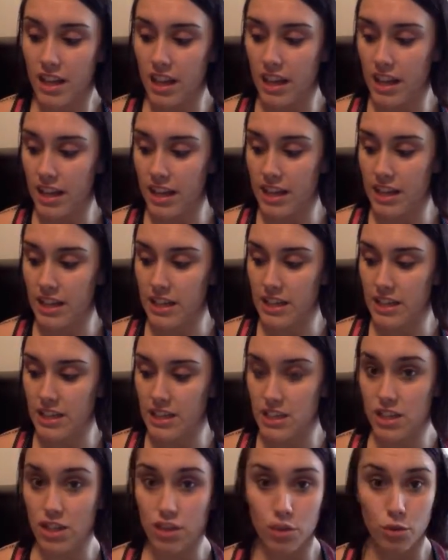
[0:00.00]

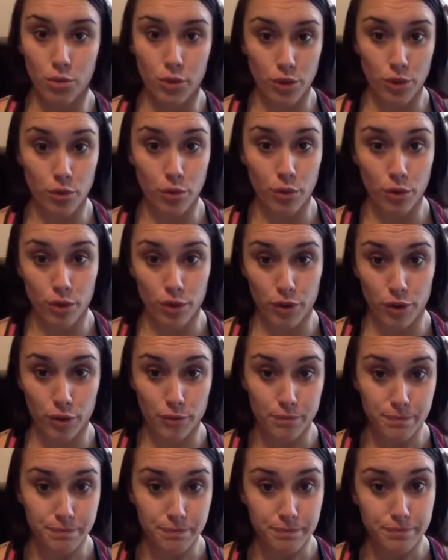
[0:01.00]
And, you know, when you order